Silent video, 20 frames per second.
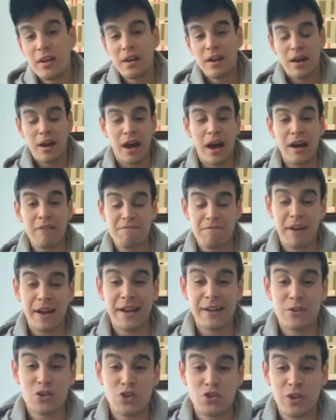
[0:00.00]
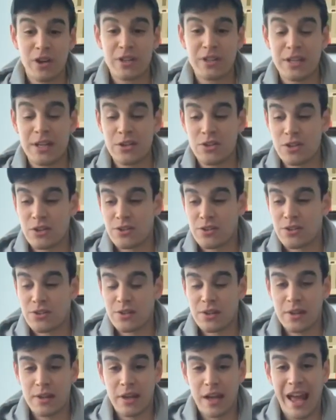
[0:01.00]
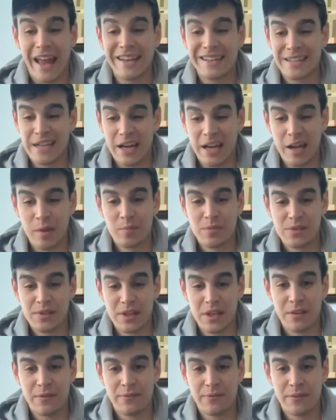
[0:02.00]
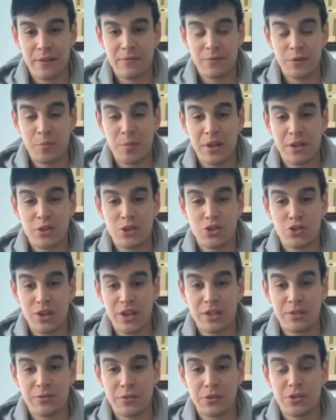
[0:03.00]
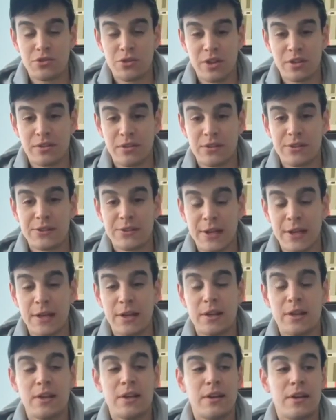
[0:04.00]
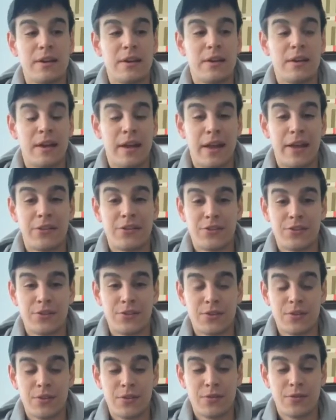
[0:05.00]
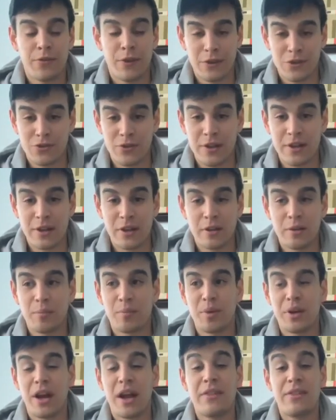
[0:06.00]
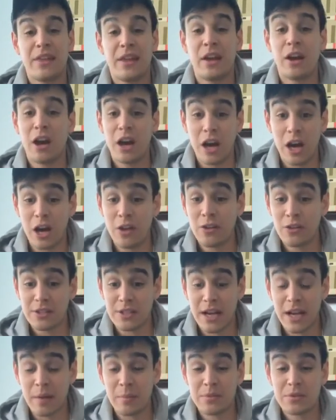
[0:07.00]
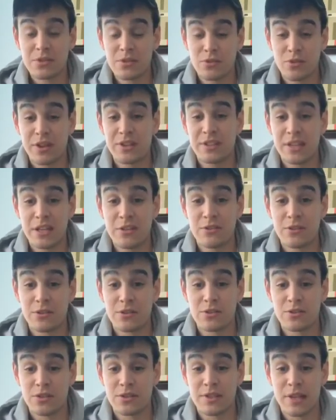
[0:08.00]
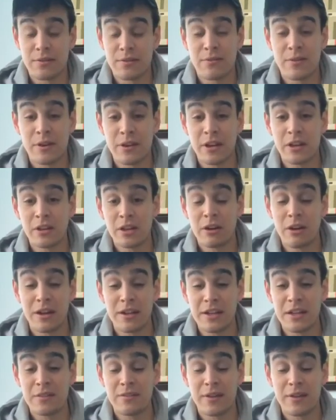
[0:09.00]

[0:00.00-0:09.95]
I find strict teachers at times, if they're being strict for strictness' sake, it's frustrating. But I think other times, strict teachers just have a very clear idea of how